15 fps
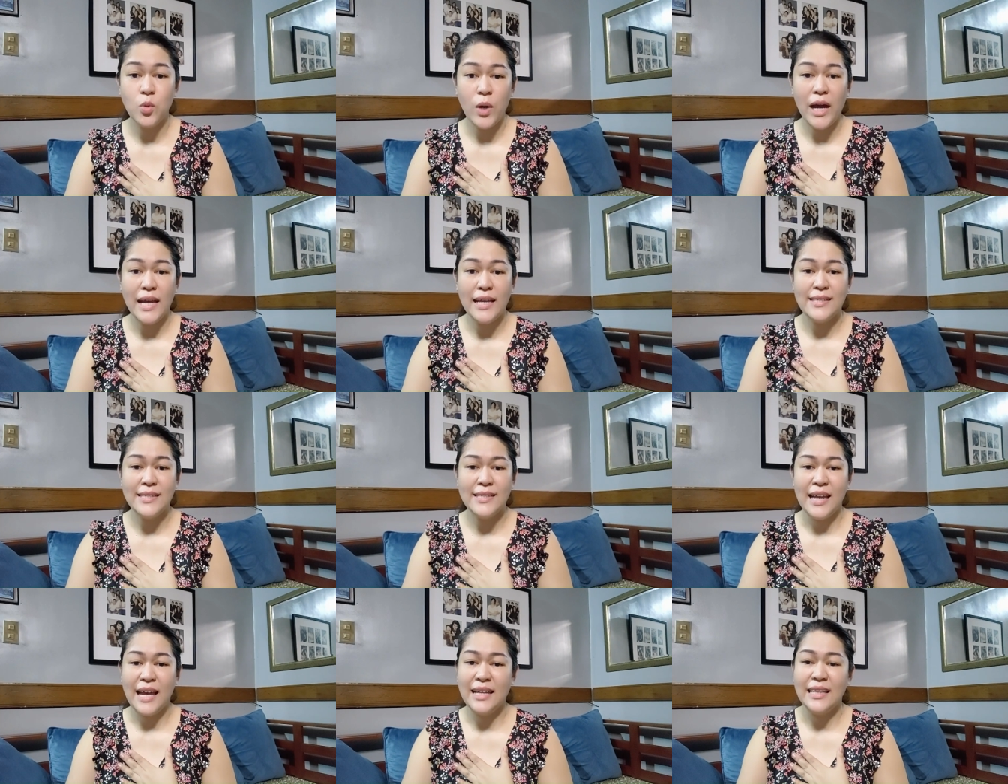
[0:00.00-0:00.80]

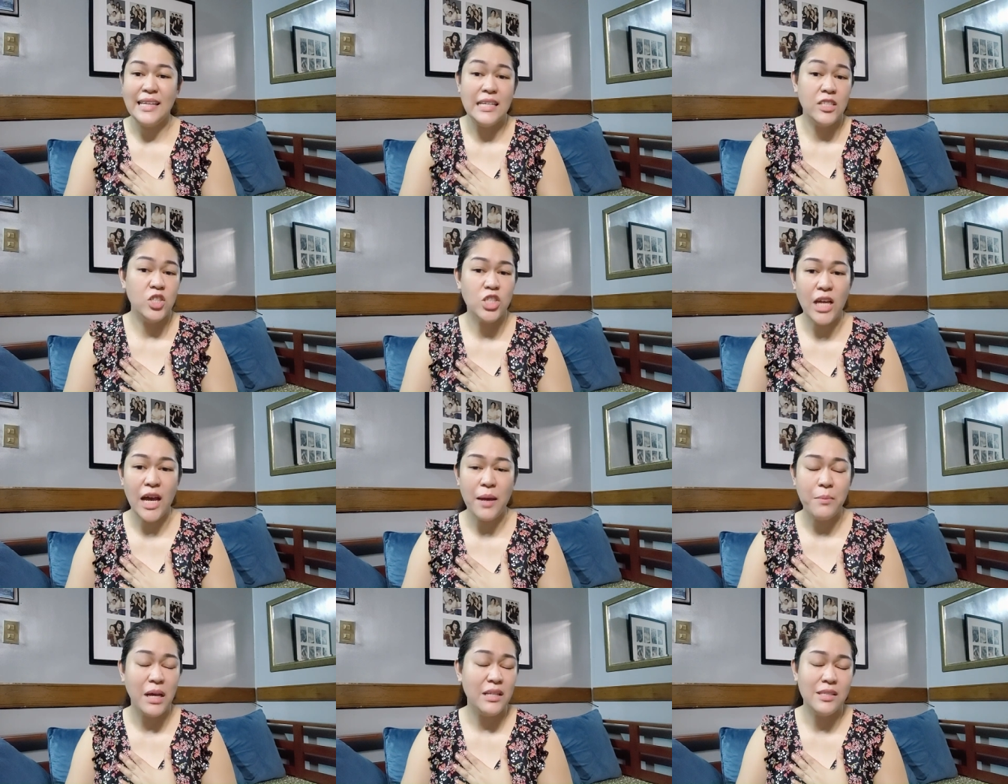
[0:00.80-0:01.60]
twice, and each
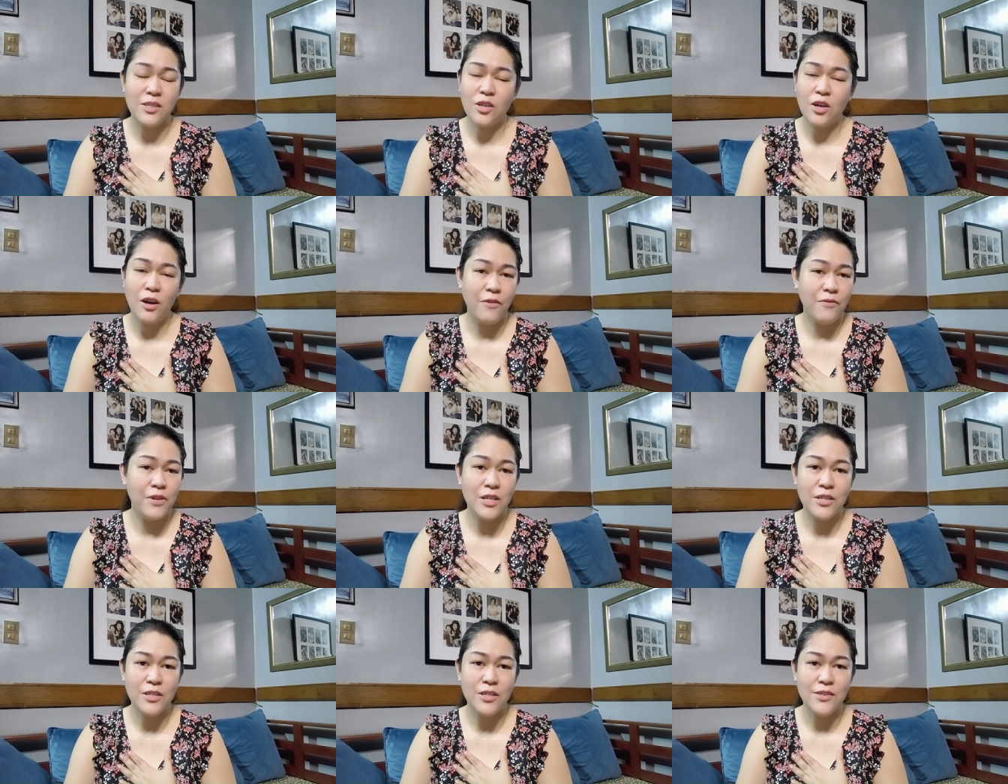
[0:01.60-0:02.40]
time I
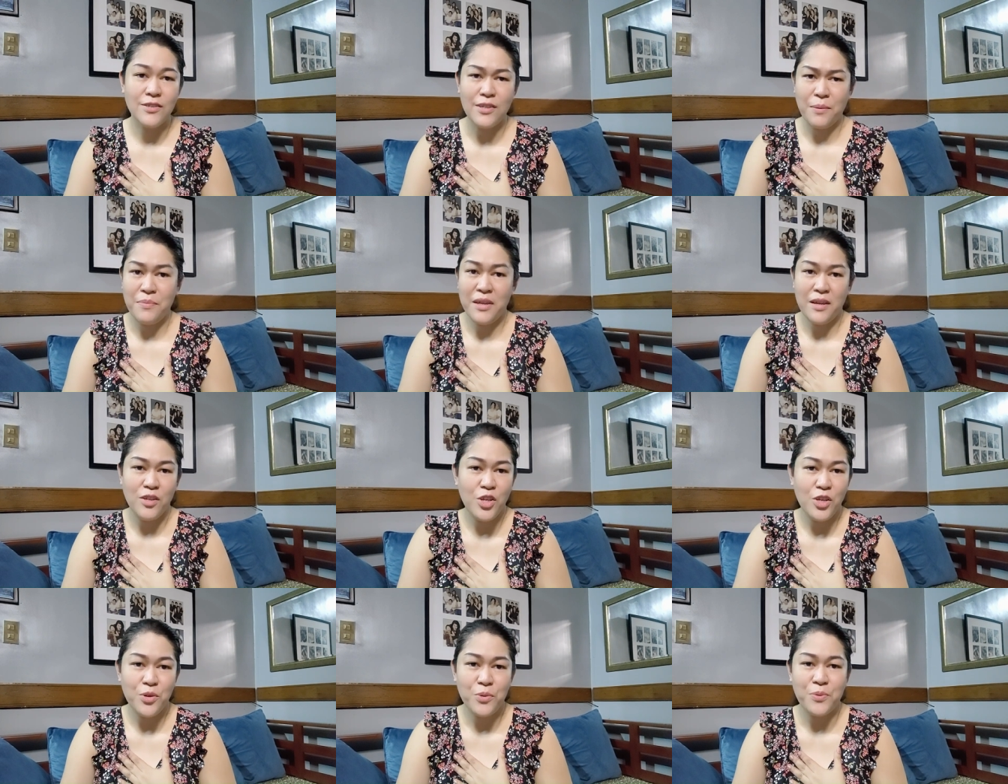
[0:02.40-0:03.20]
discover
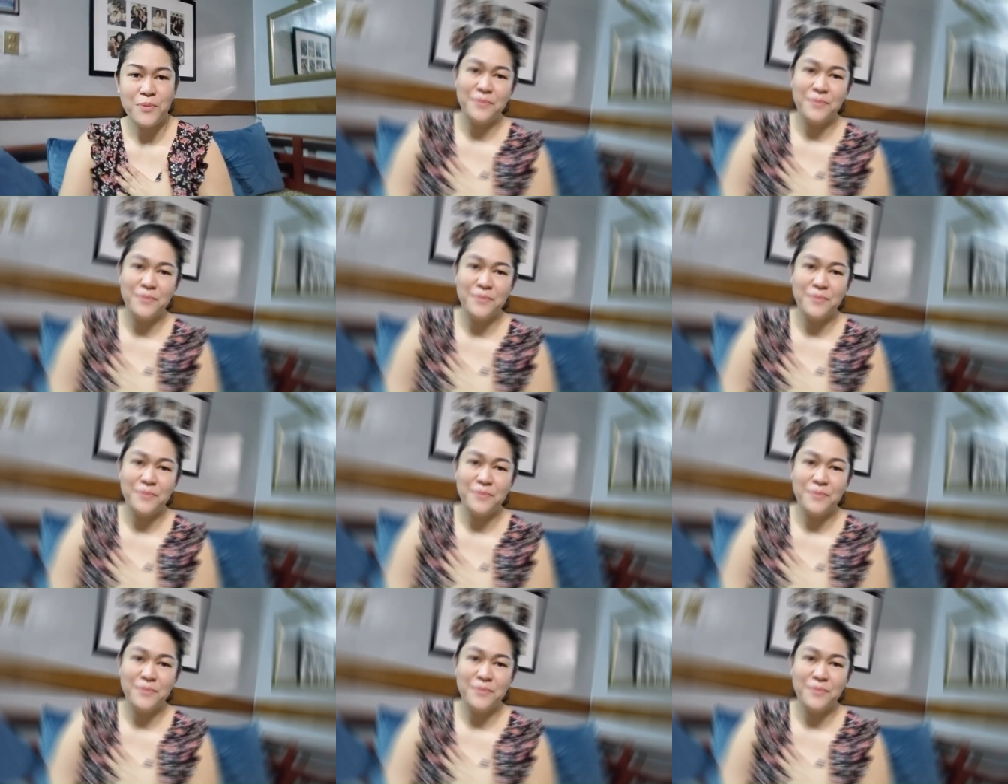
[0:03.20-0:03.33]
something new.